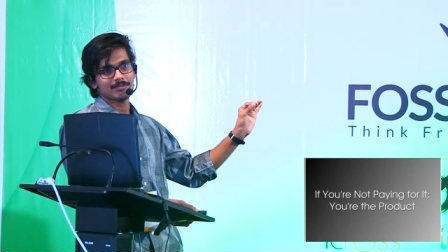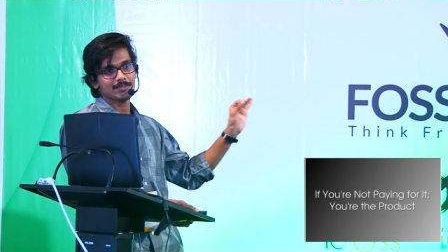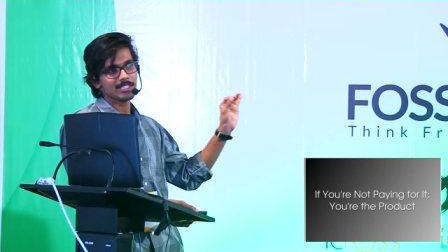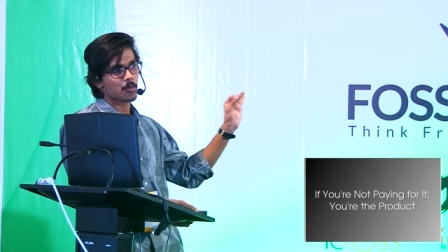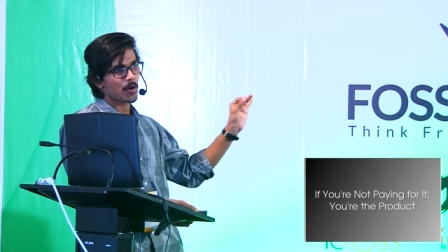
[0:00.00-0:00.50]

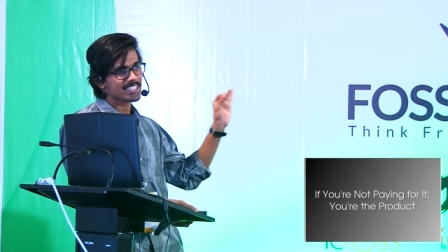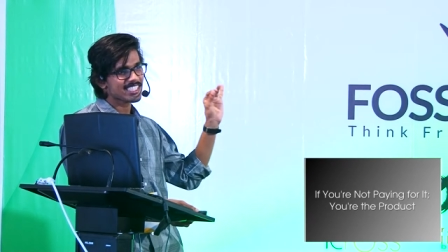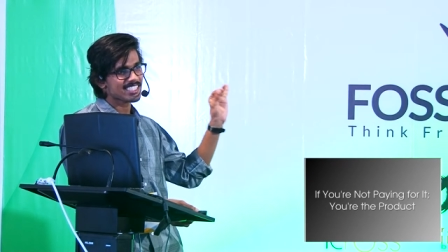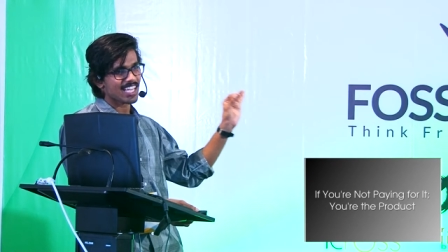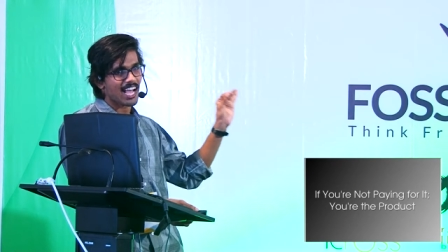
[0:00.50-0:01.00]
Means product
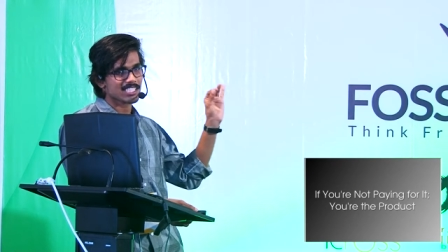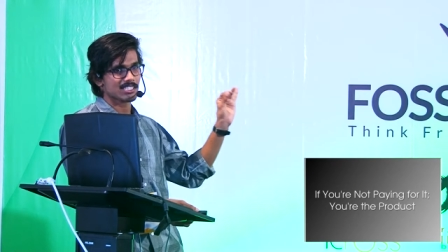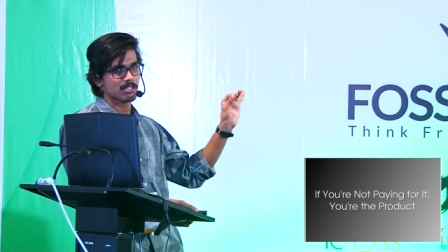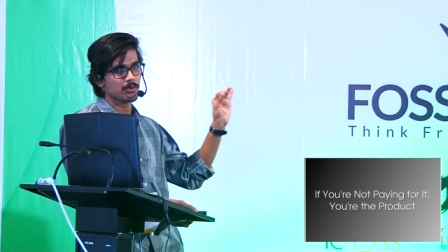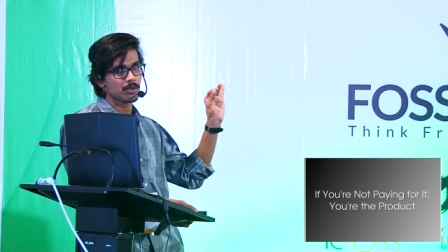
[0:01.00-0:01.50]
is us,
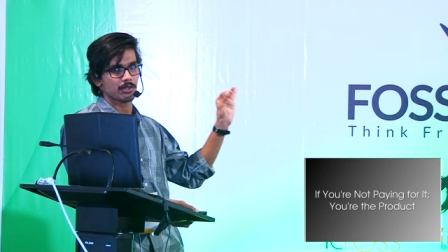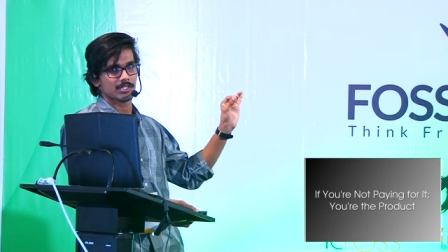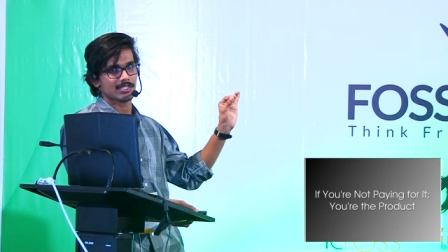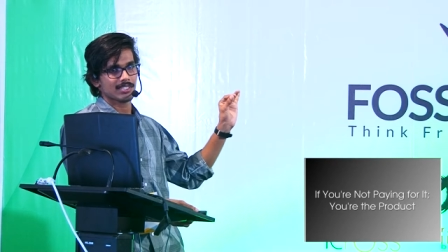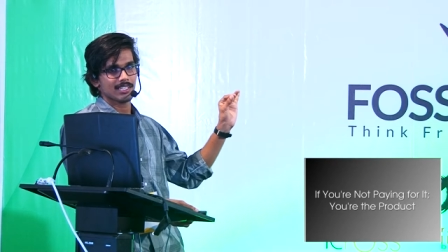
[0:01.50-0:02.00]
the
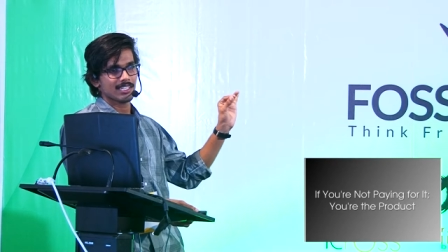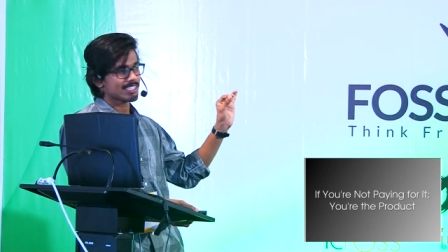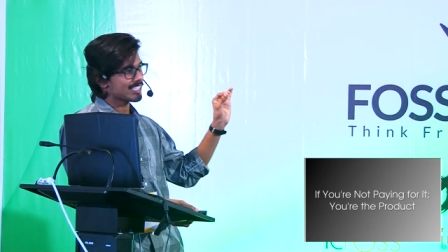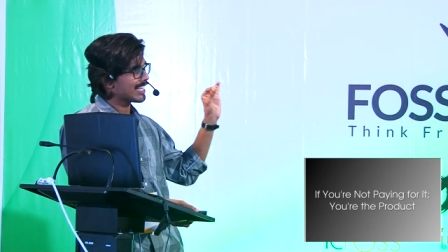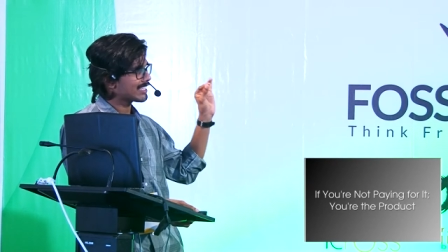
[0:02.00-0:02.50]
viewers.
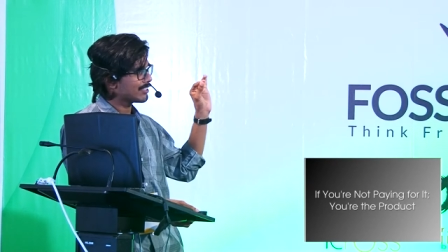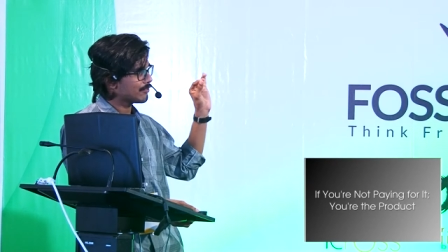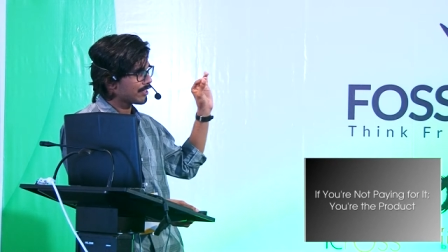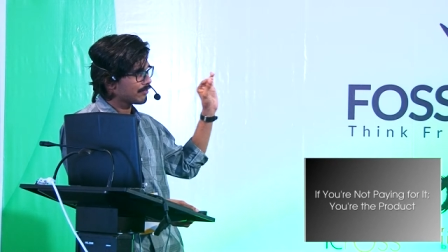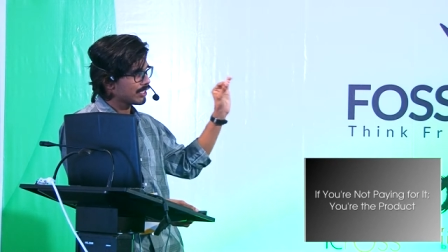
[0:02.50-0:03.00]
It's like uh,
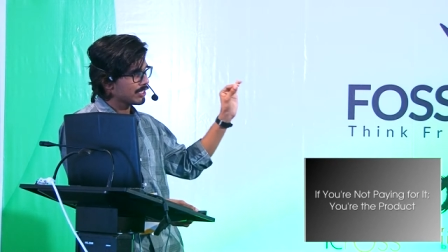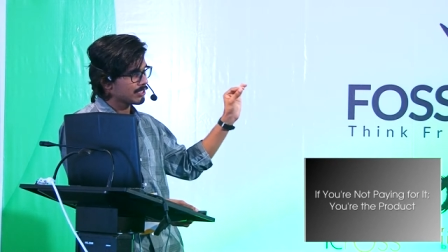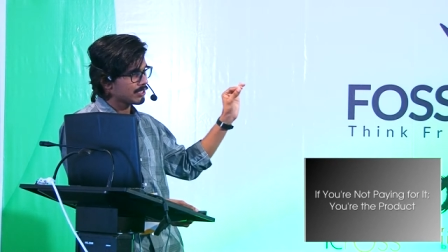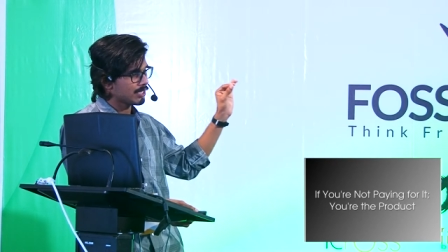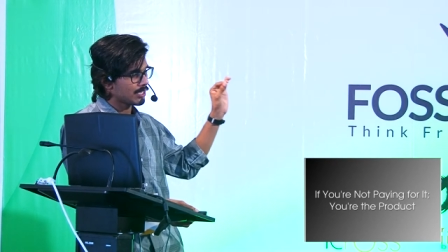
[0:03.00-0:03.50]
when
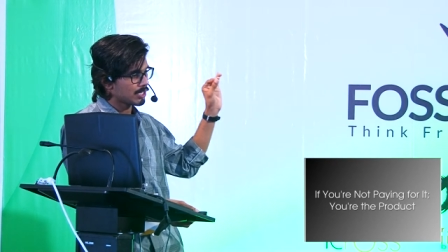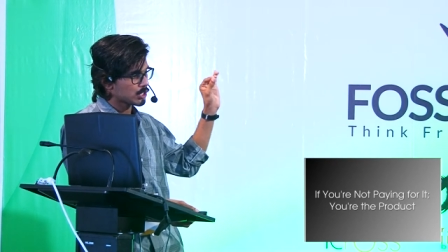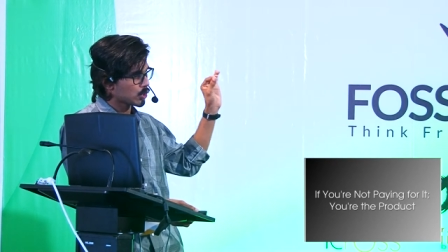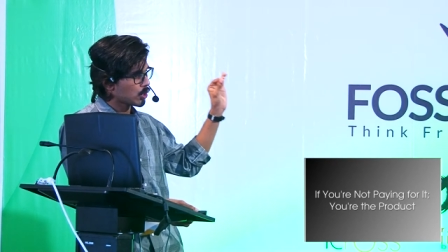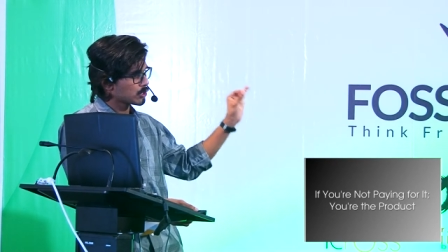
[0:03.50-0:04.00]
we uh,
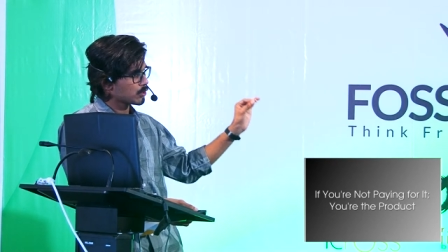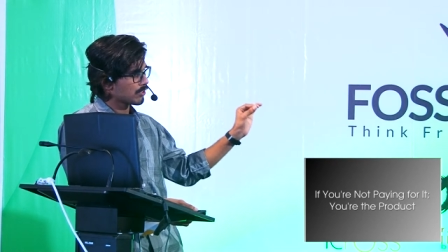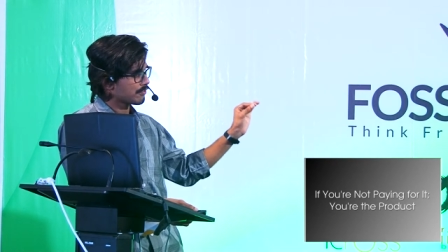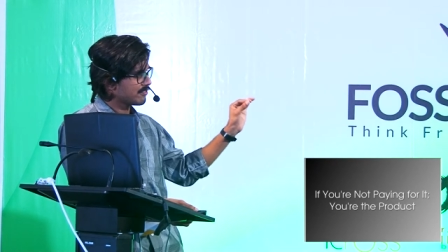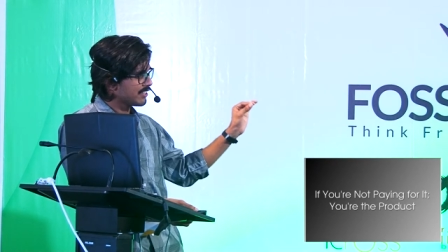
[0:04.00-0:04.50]
scroll through
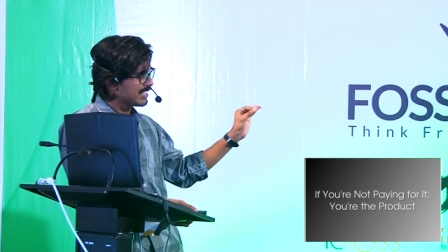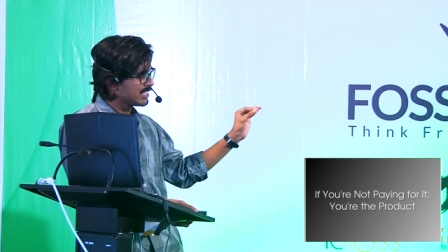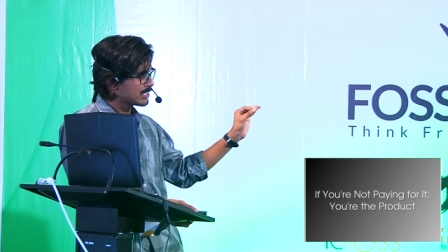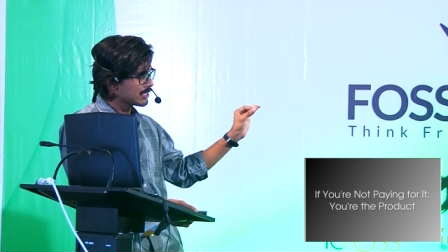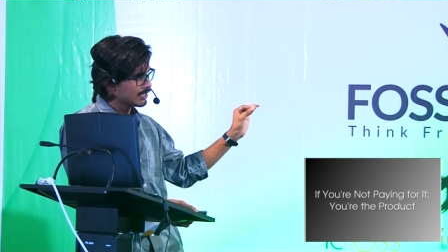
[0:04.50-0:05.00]
our
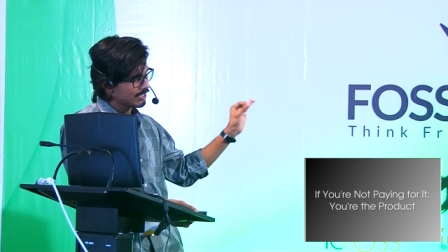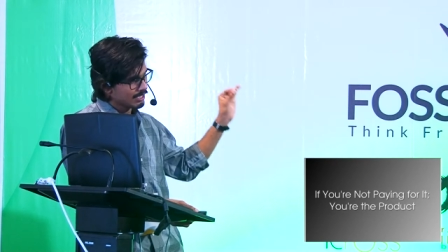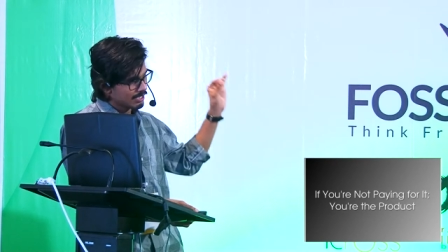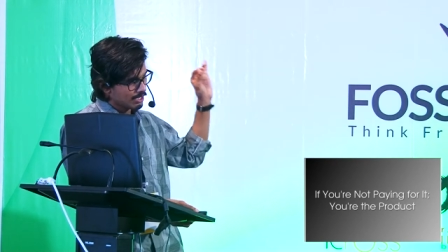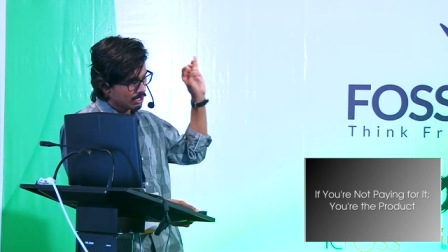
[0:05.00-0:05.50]
feeds
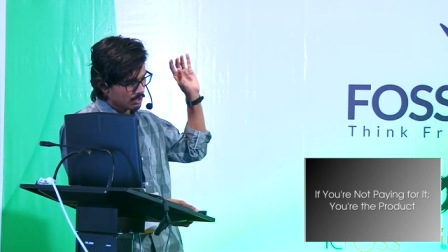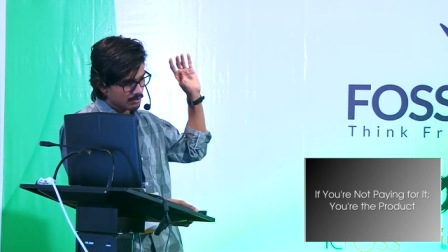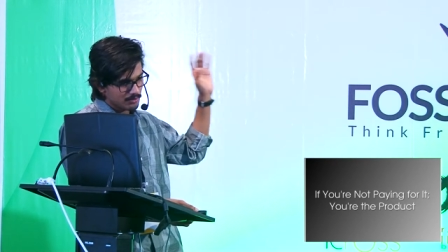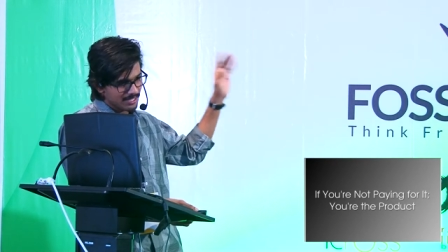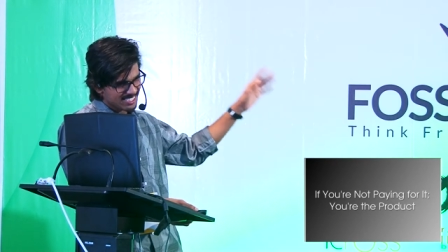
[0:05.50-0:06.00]
or
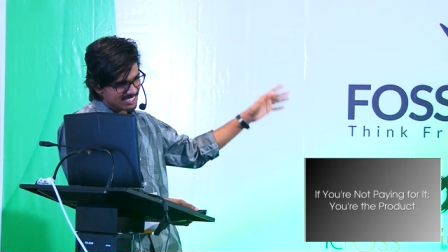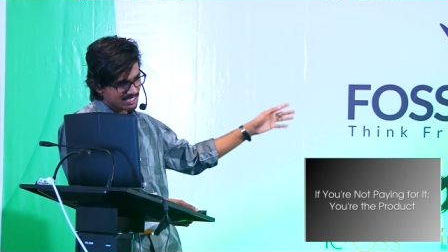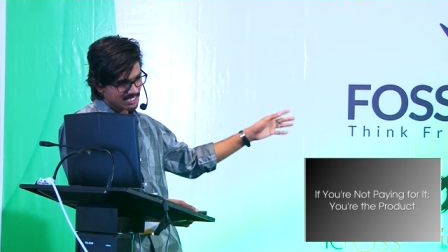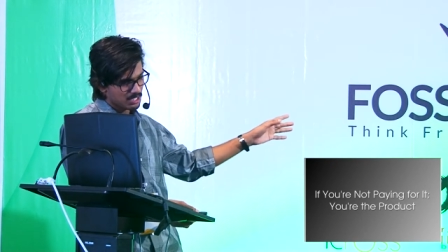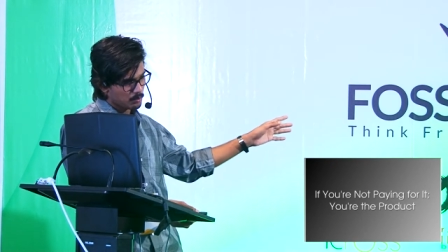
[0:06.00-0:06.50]
we are
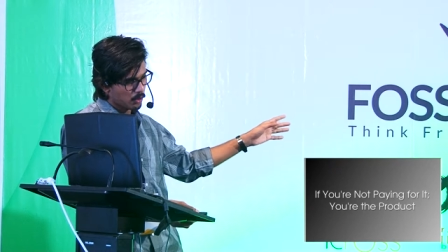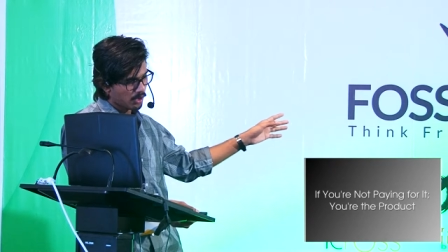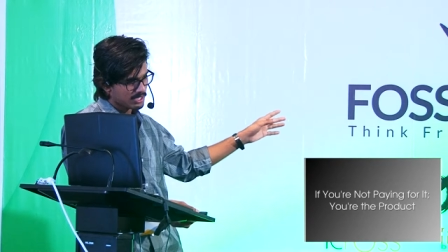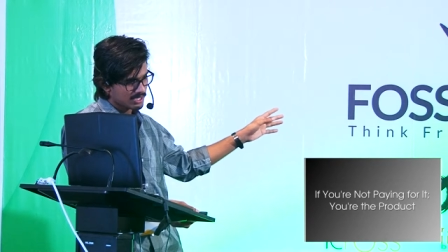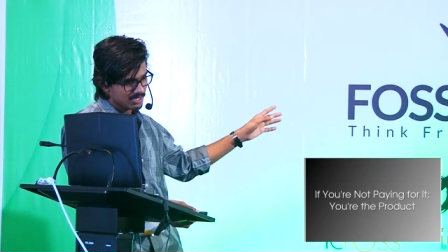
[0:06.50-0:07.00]
searching a
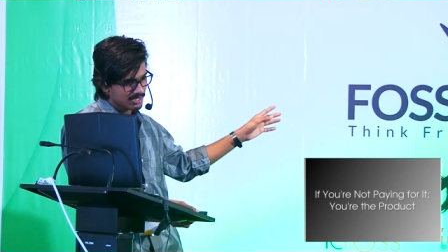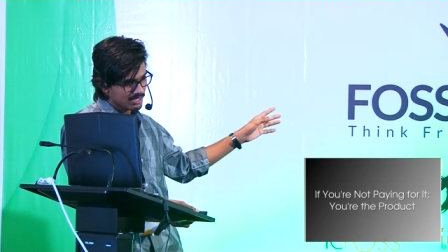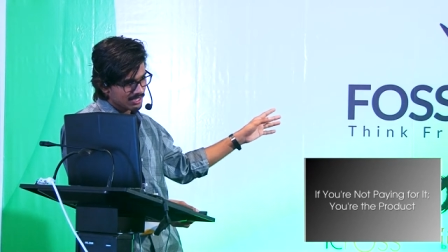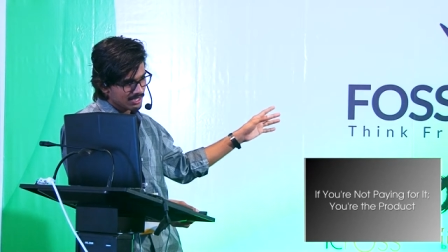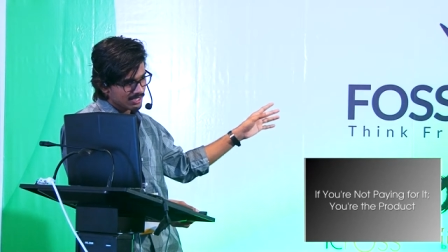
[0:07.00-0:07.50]
product,
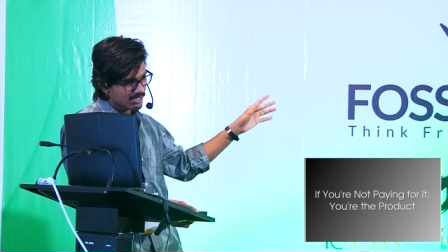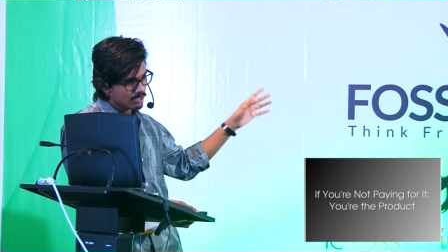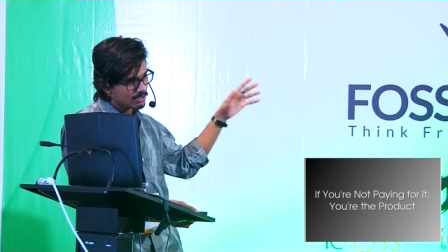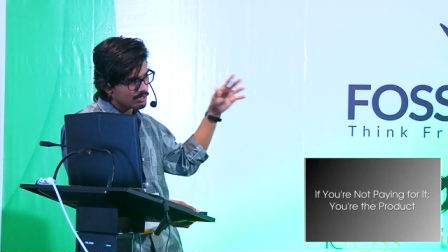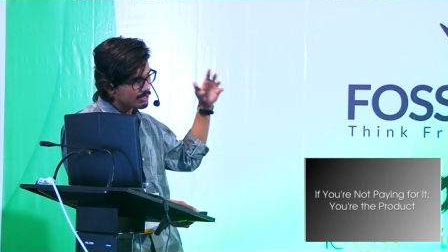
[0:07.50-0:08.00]

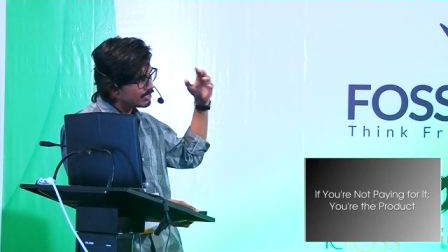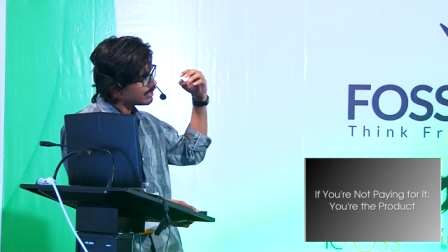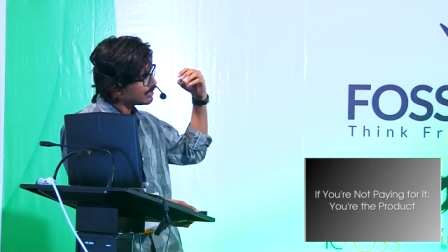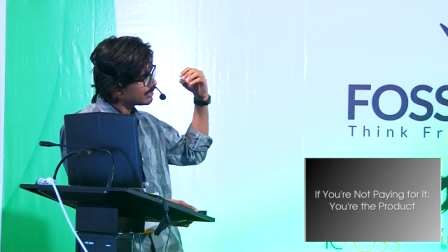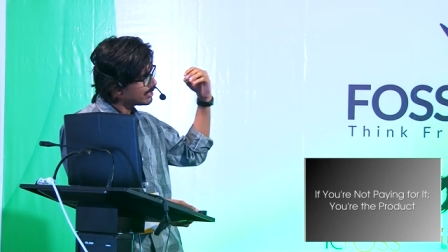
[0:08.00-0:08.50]

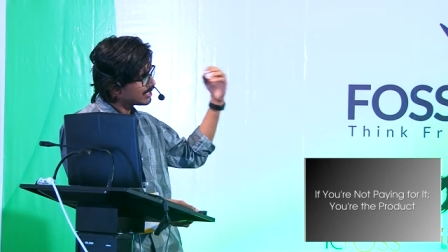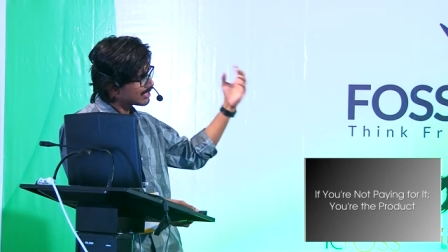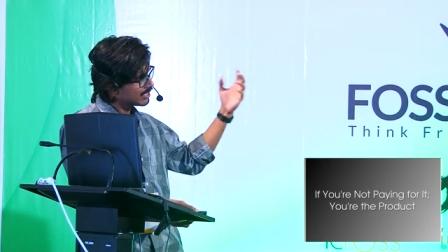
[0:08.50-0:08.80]
these,